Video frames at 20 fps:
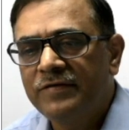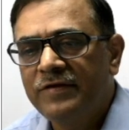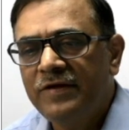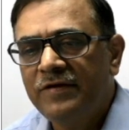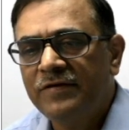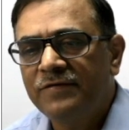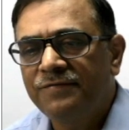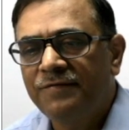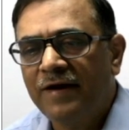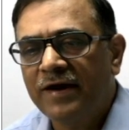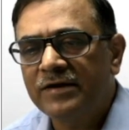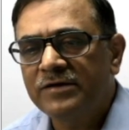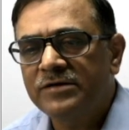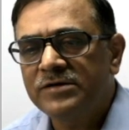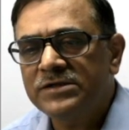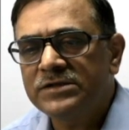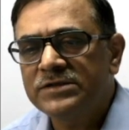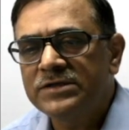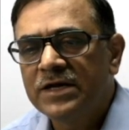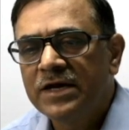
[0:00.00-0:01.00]
These
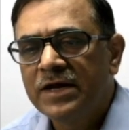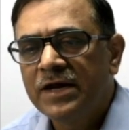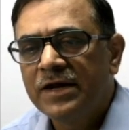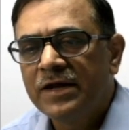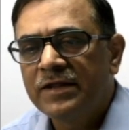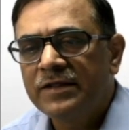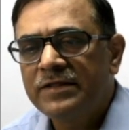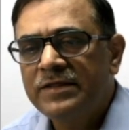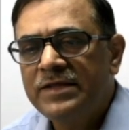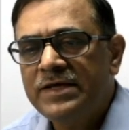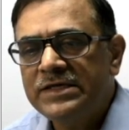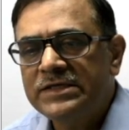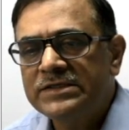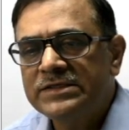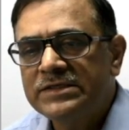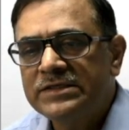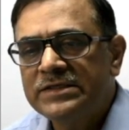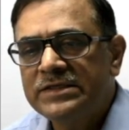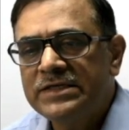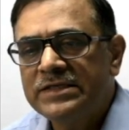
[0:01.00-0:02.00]
factors,
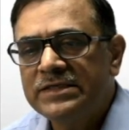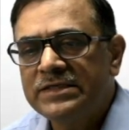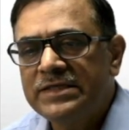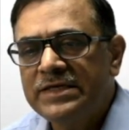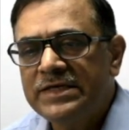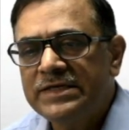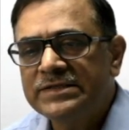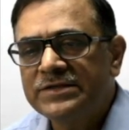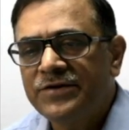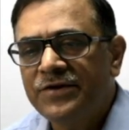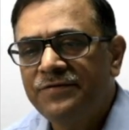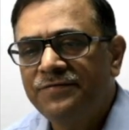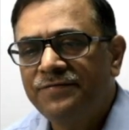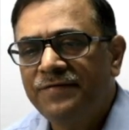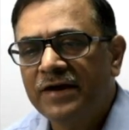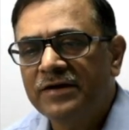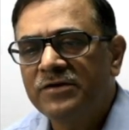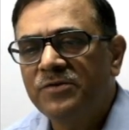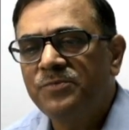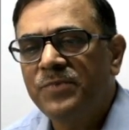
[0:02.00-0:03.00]
these three
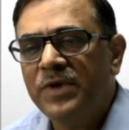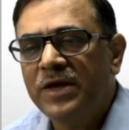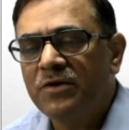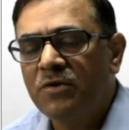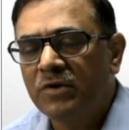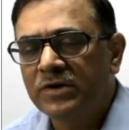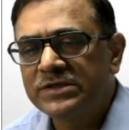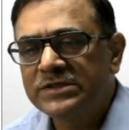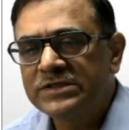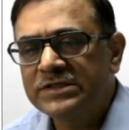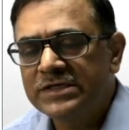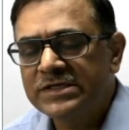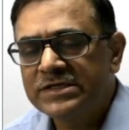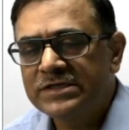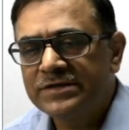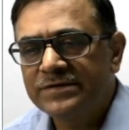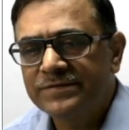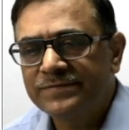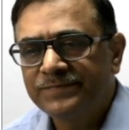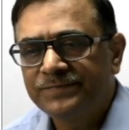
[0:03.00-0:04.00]
factors being constant.